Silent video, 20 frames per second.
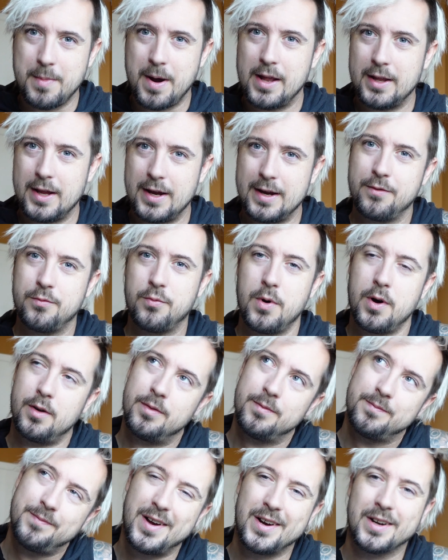my life.
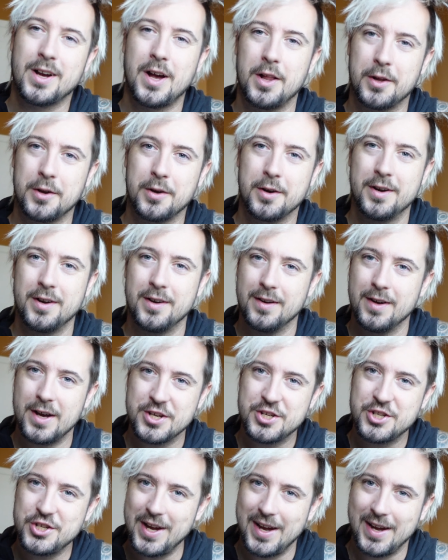Well, not color, a
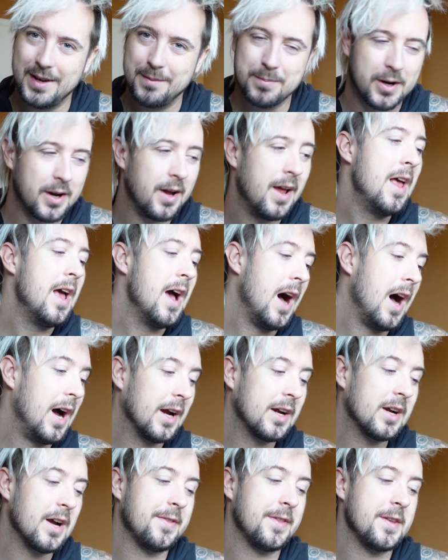shade, but
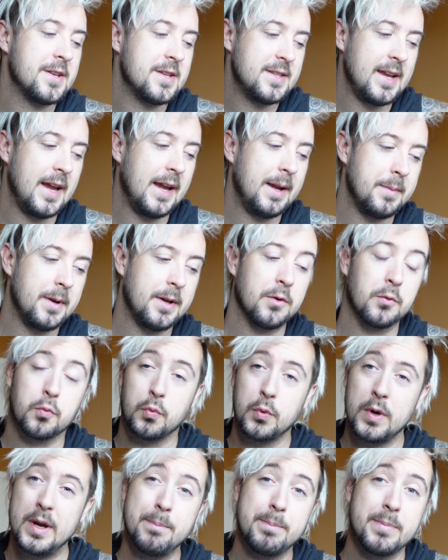I got the Statement
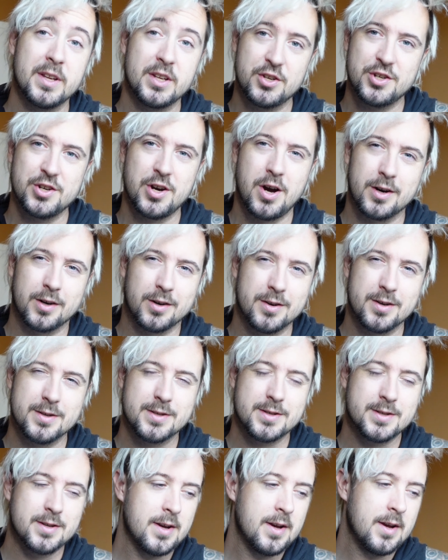ribbed
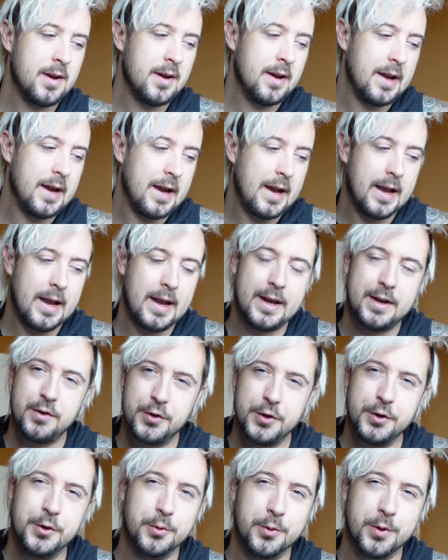joggers in
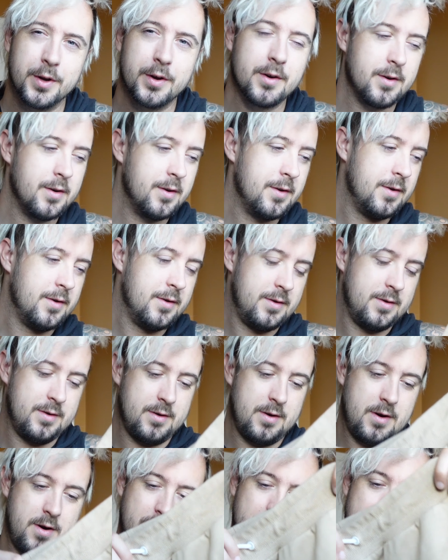nude.
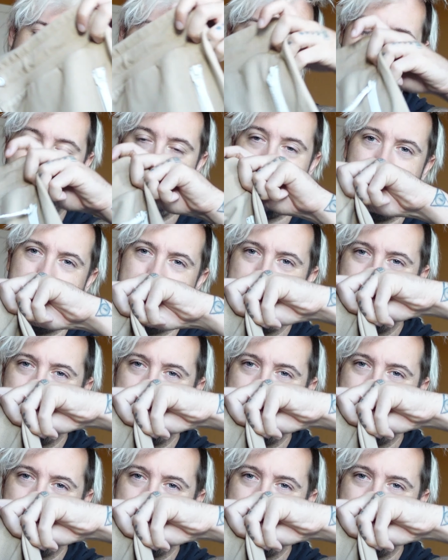Alright, so,